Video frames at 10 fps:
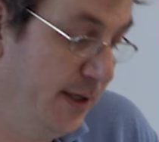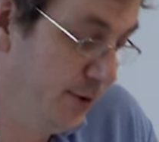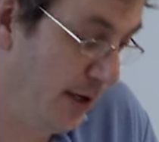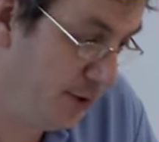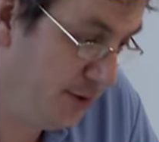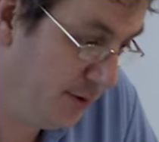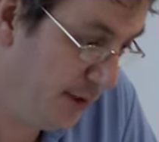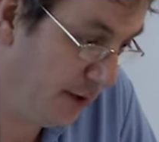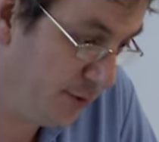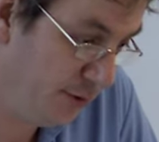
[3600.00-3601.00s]
instructions on
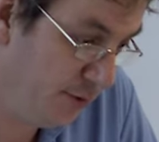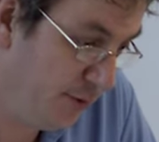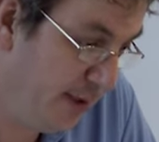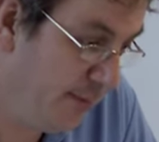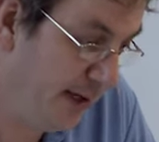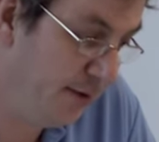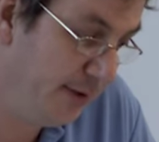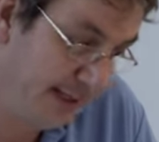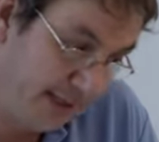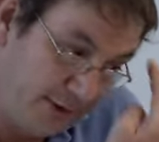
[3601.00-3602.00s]
how to do EPU
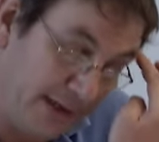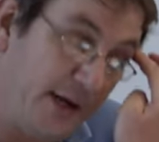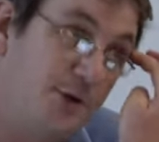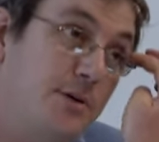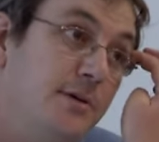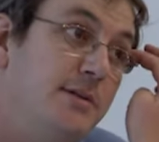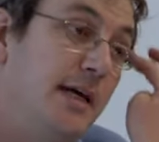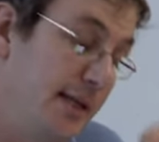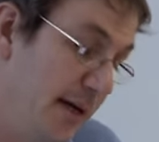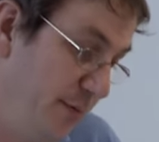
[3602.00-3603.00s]
data collection,
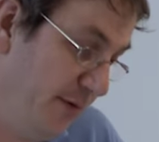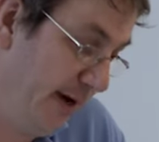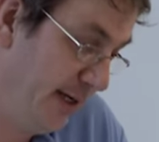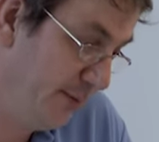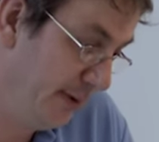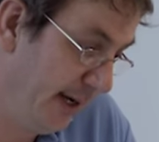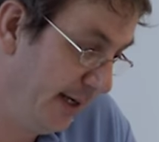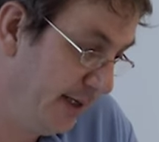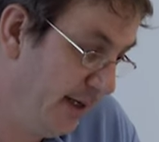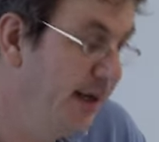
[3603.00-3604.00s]
setting up the faceplate,
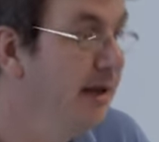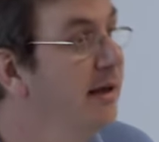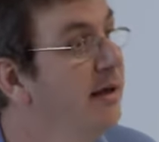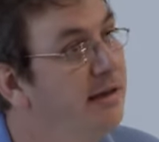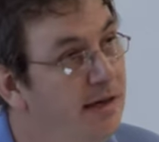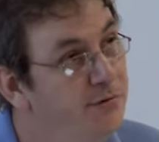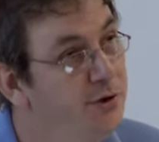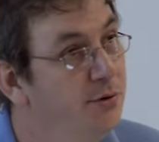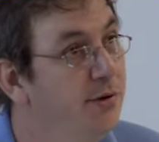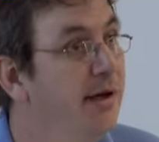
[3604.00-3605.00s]
GIF
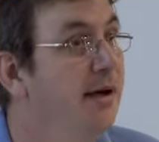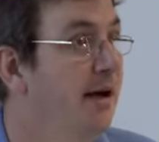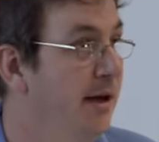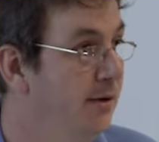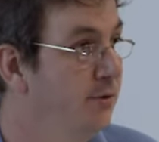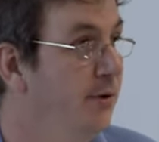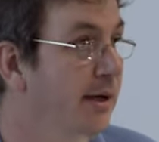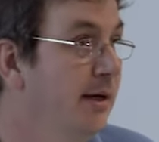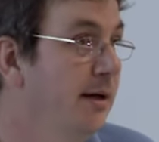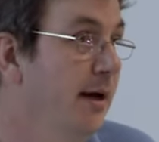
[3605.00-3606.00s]
tuning, and
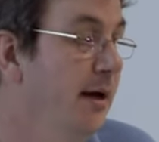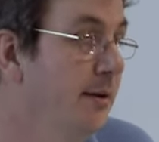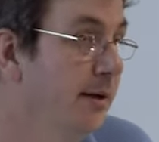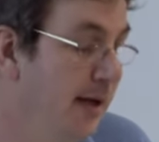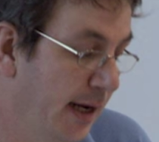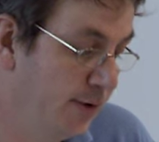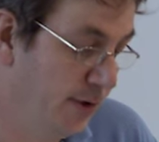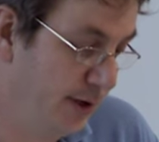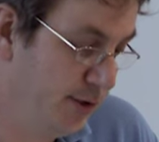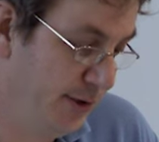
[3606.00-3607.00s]
doing gain
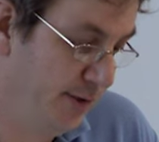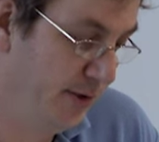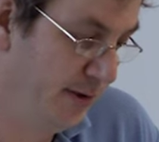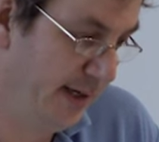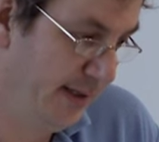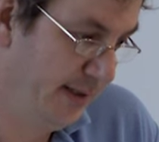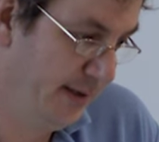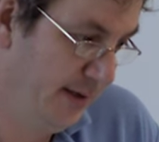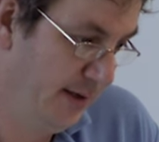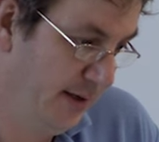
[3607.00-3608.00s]
correction and all that.
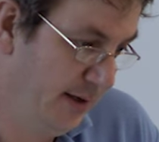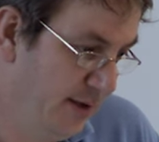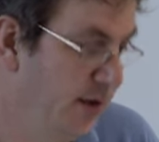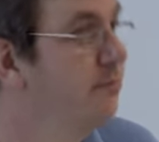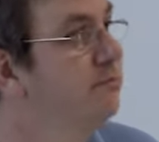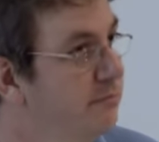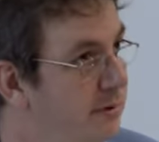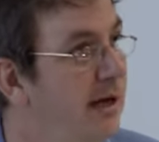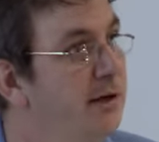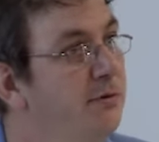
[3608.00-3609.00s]
So
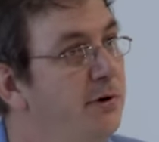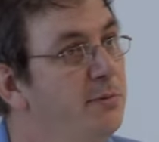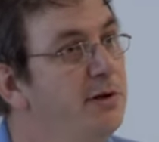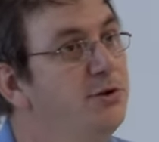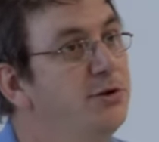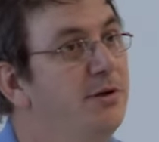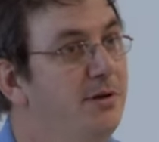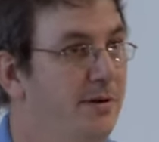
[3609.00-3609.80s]
thank you very much.